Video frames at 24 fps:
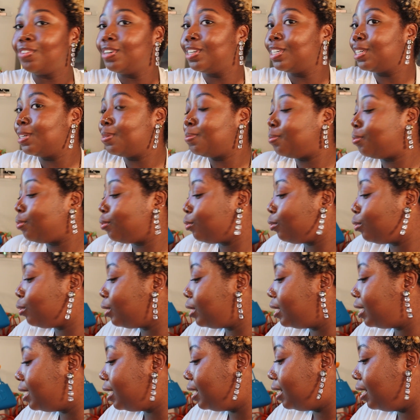freaking
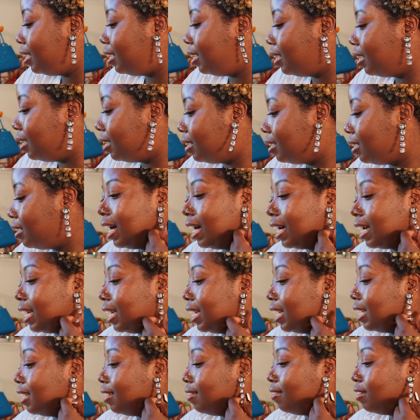pretty.
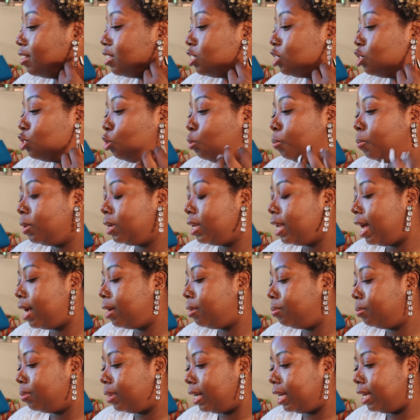Again, super
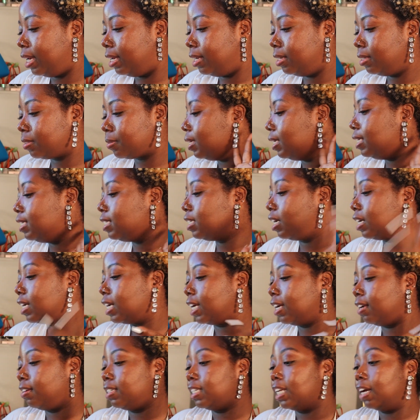lightweight. These are
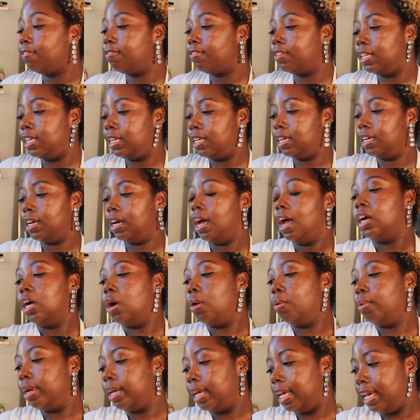definitely
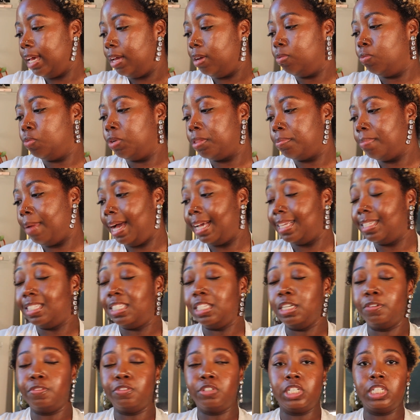going in with my
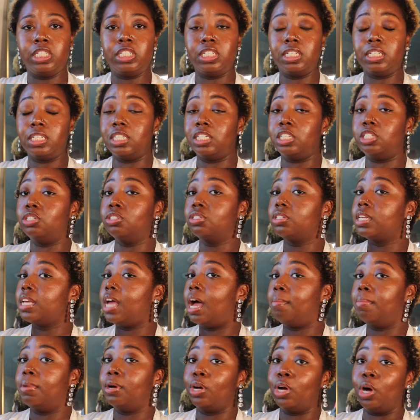silver agenda. Usually
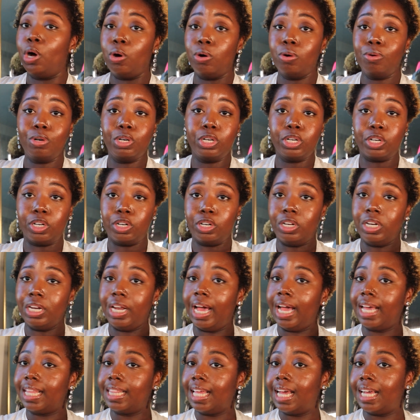I'm a gold girl.
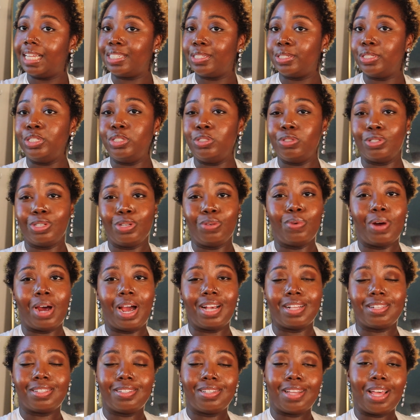Like that's usually where I
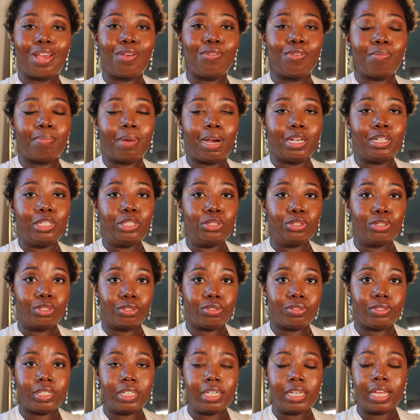stay with my
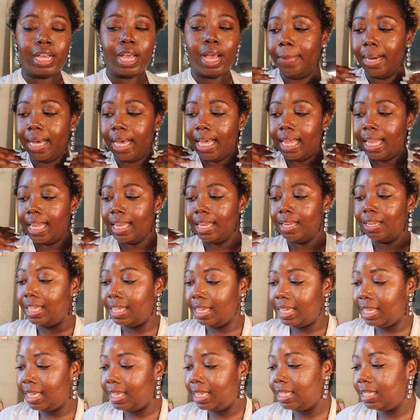jewelry. But
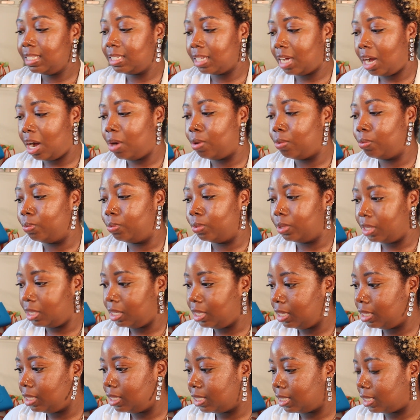these are
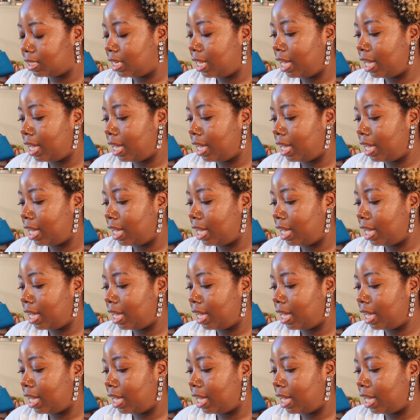really just